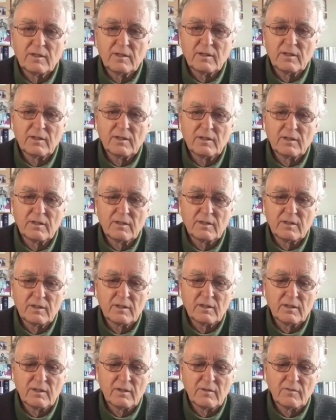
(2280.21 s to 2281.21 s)
and
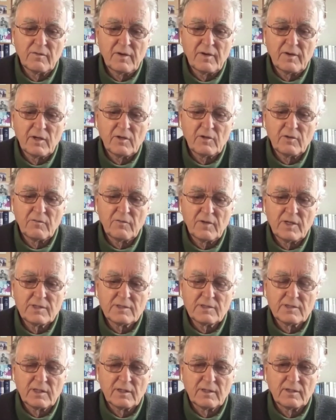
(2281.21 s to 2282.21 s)
very
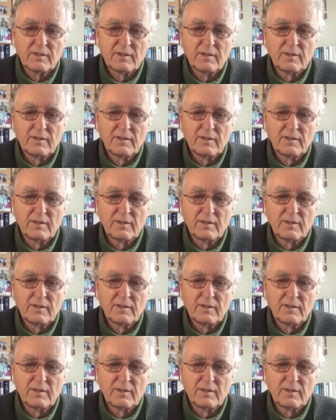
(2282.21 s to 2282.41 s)
convincing.